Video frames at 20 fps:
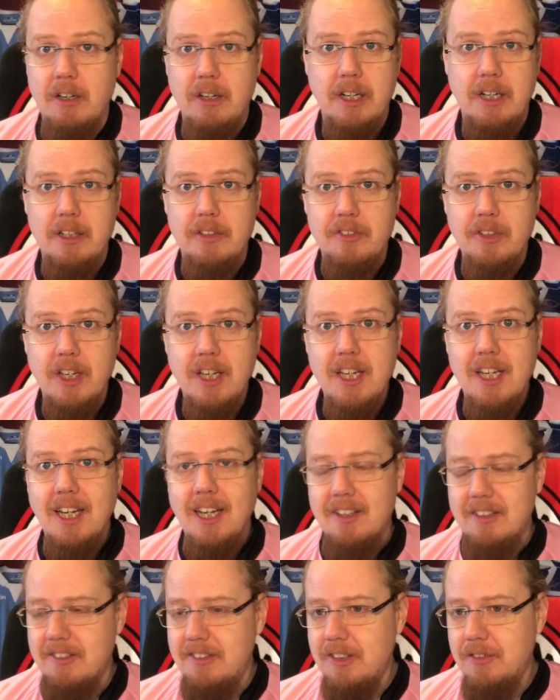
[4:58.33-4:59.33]
And
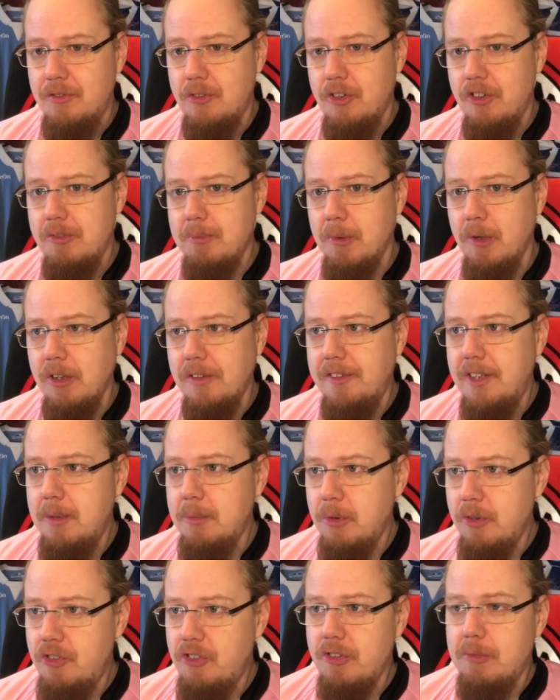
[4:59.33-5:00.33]
as I said, for a small team
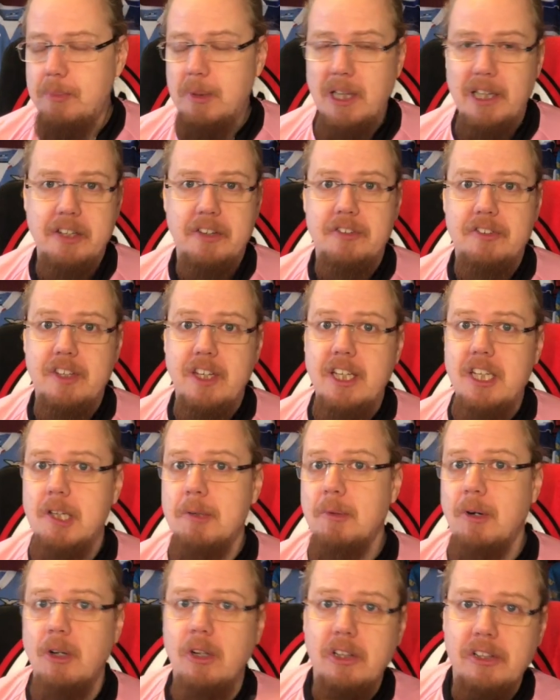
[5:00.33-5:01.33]
who's just building a
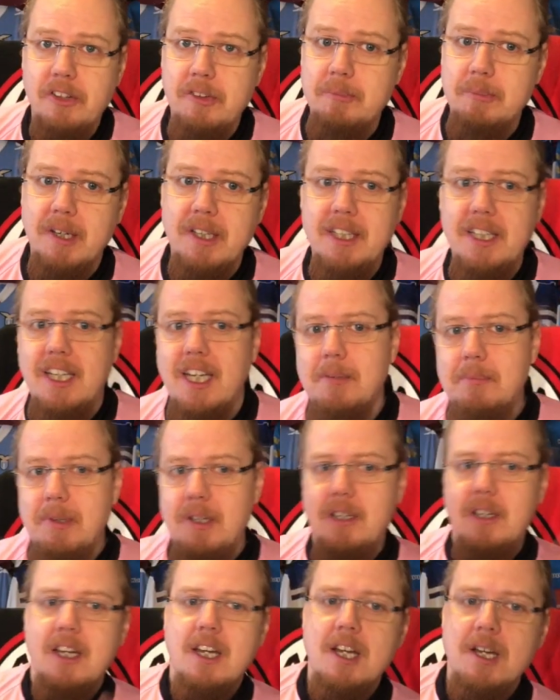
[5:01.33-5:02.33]
stadium, all that money can
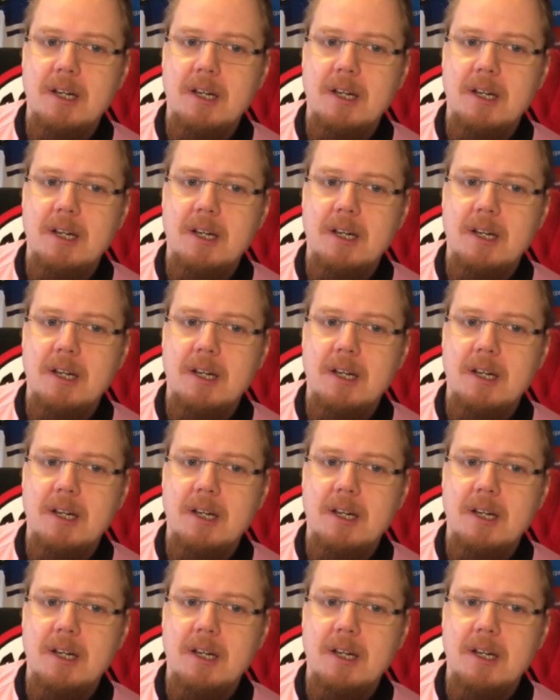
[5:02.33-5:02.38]
be